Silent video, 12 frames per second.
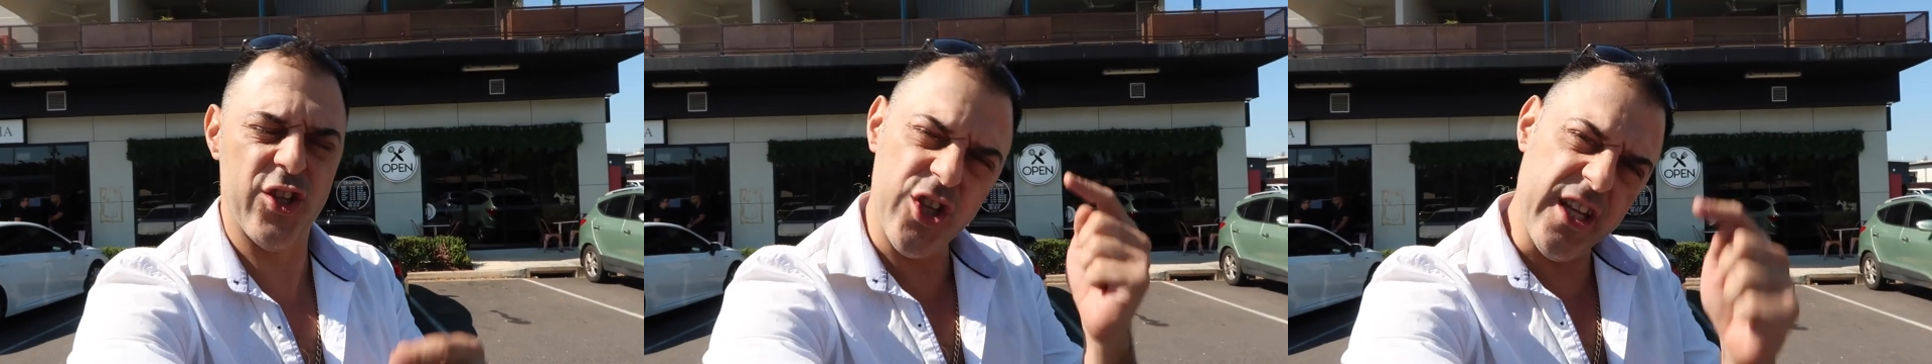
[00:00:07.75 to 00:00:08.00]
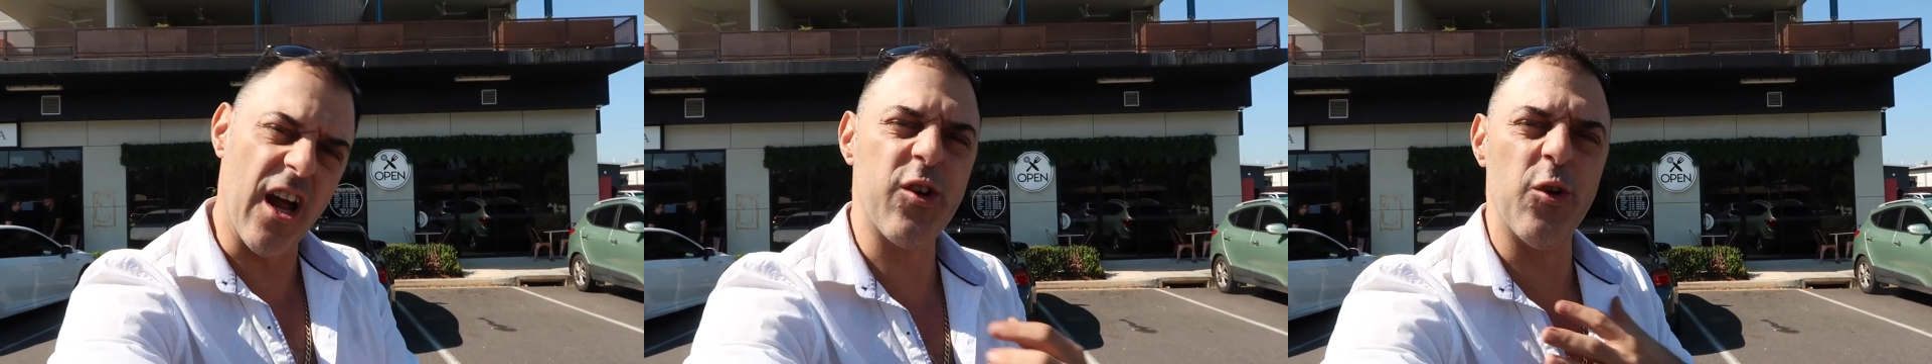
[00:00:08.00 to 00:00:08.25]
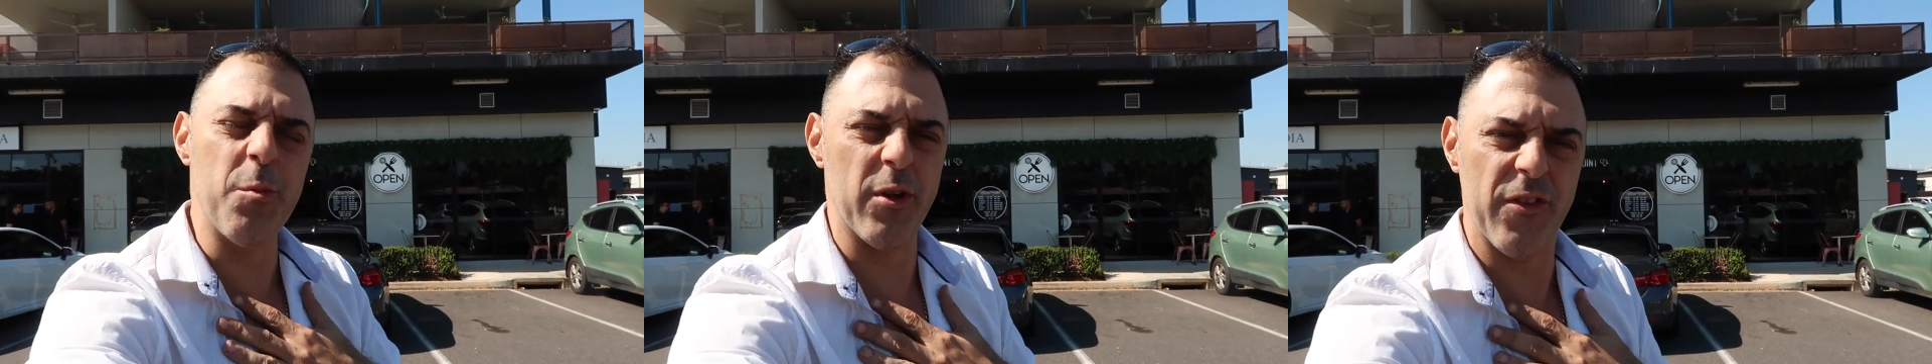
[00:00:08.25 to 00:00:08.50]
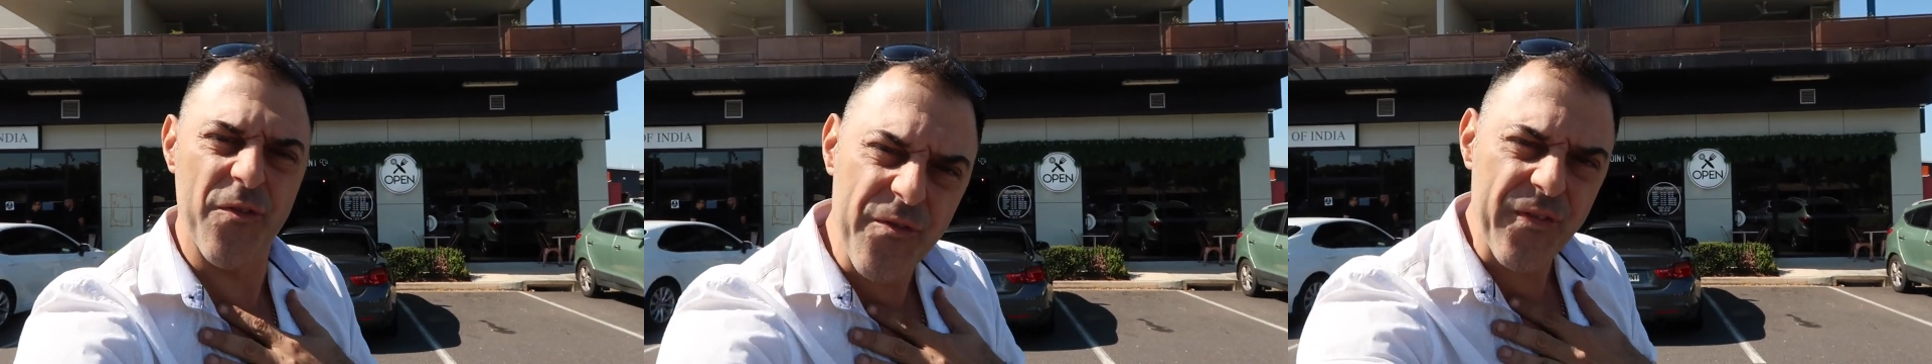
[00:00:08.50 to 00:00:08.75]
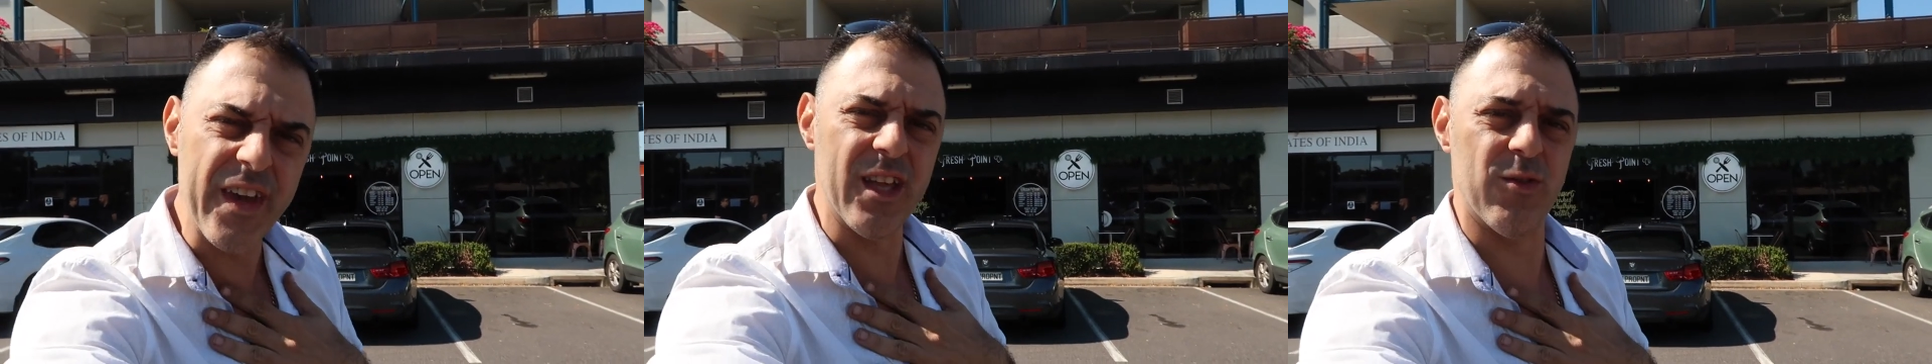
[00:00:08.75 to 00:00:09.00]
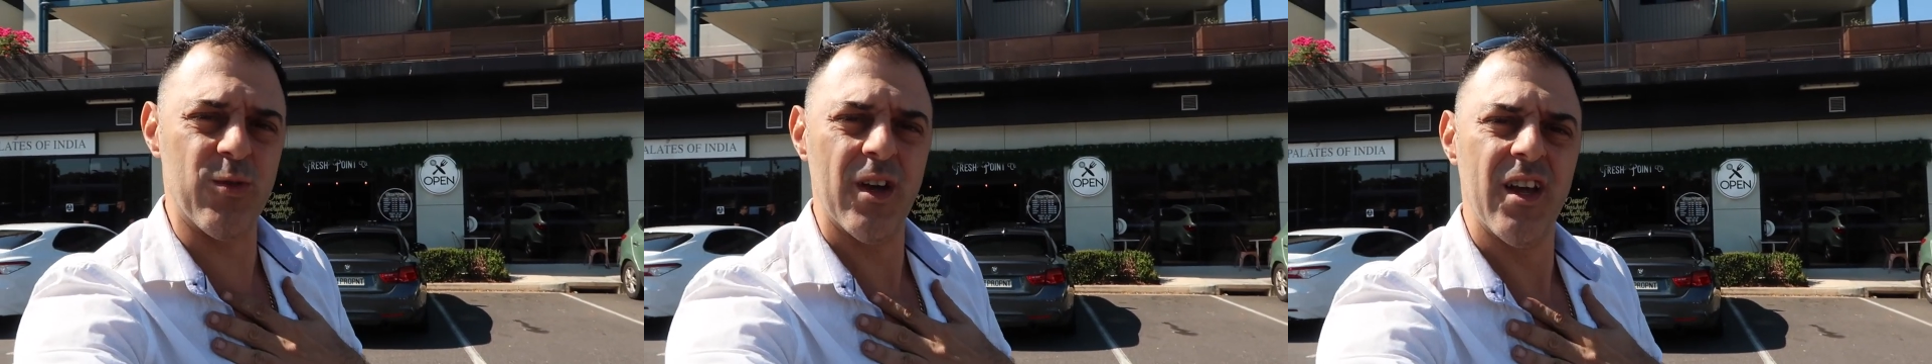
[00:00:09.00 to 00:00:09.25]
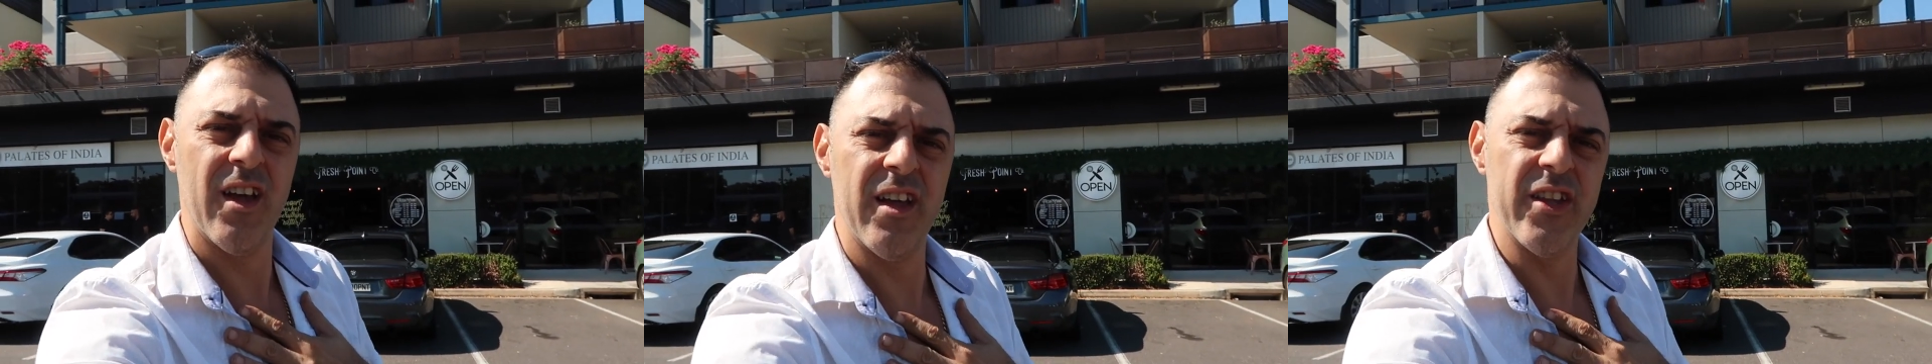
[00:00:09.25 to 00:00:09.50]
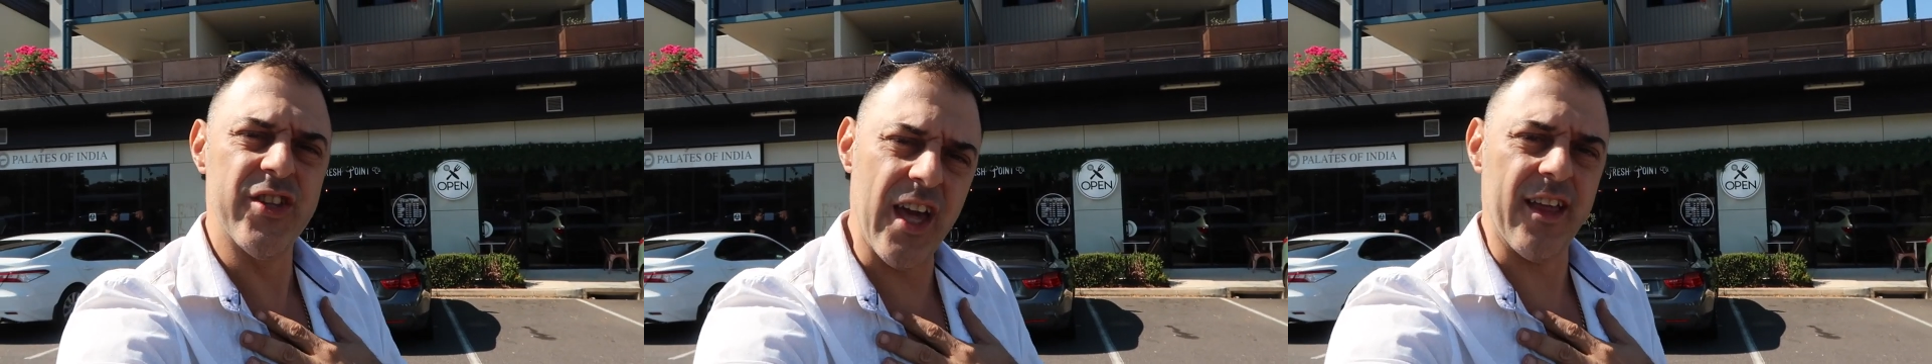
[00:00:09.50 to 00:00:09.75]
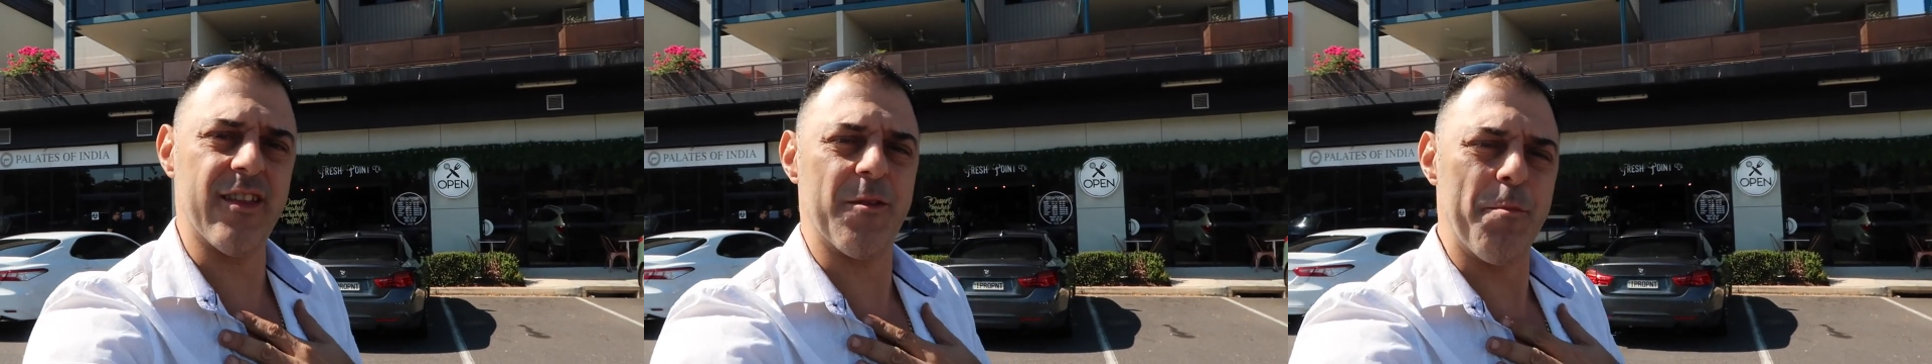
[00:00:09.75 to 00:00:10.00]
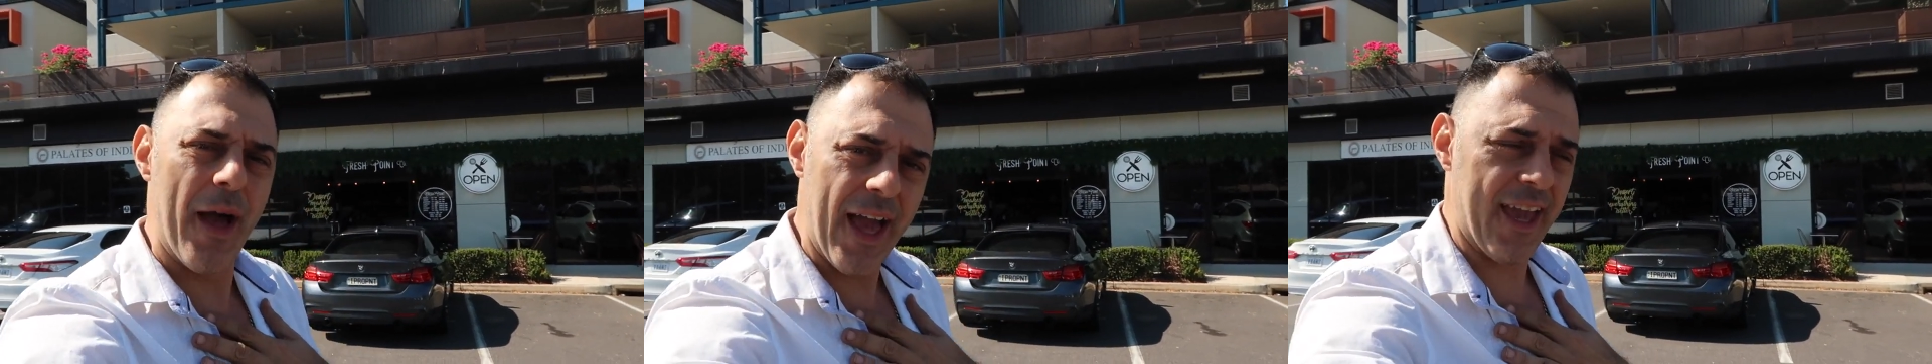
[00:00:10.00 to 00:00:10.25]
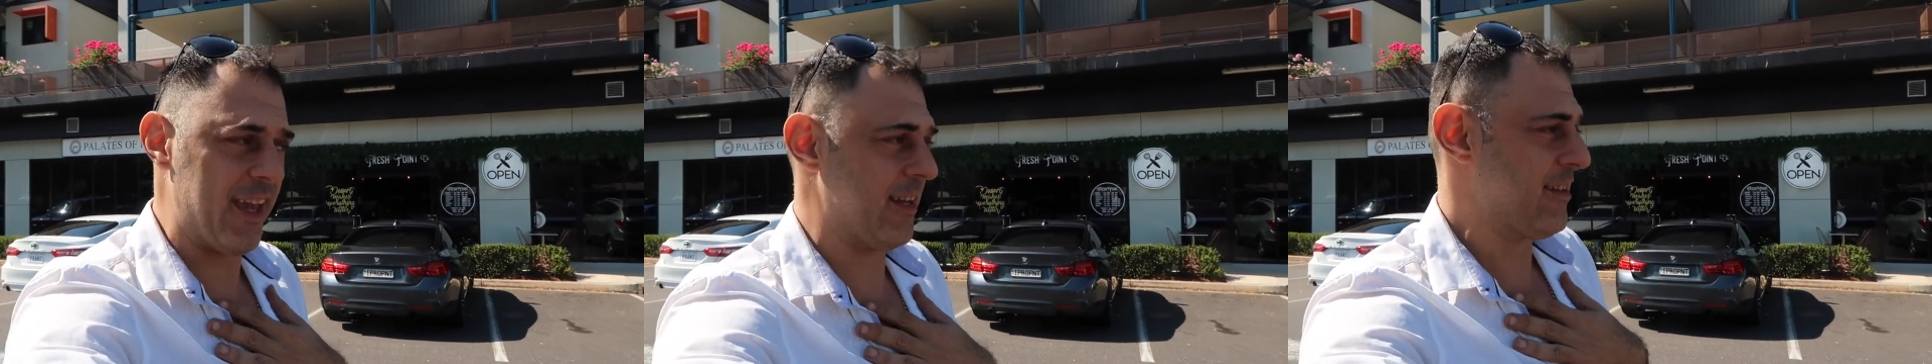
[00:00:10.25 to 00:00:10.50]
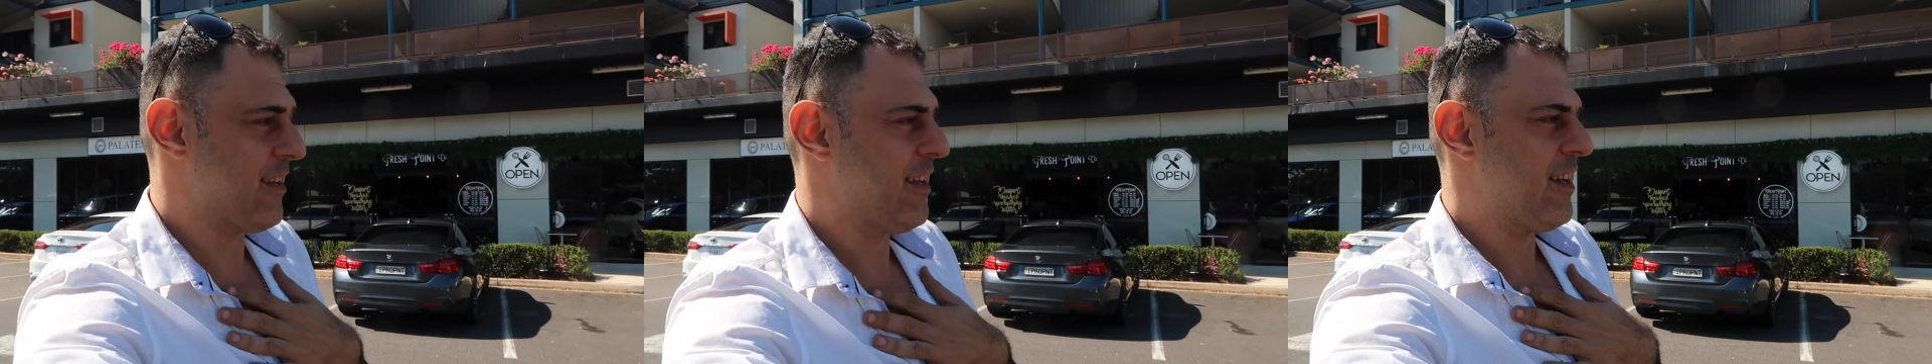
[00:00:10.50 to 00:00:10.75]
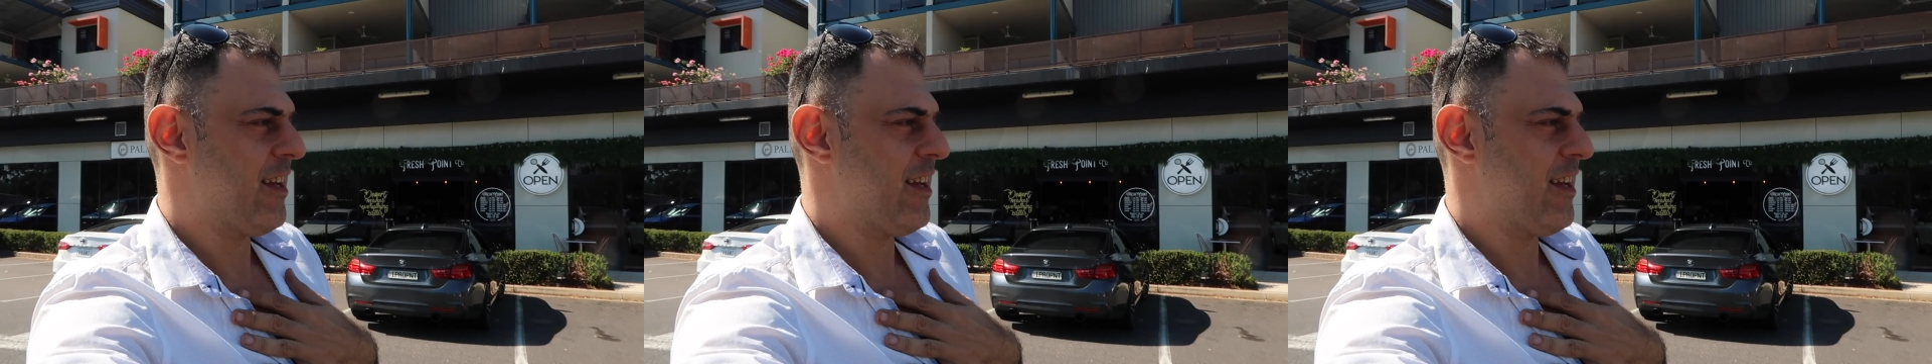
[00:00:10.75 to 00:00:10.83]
Shit, I could almost feel Jazz's pain.